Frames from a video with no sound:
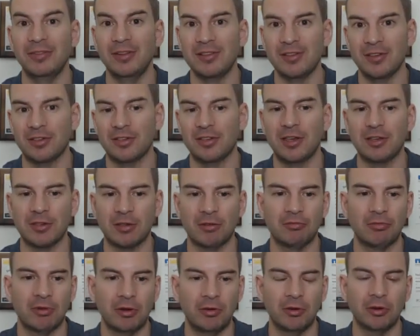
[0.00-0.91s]
It just says
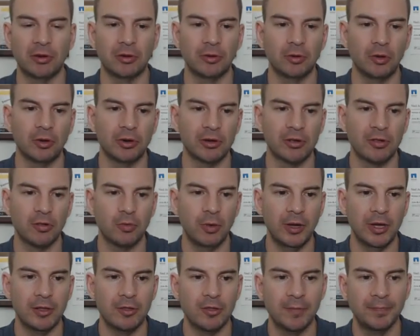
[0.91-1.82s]
a router or a
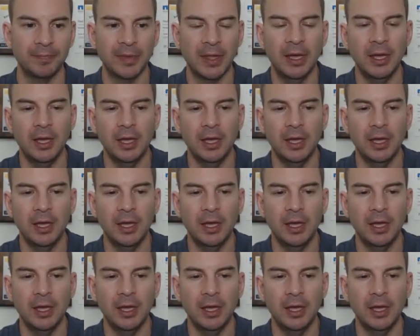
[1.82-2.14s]
switch.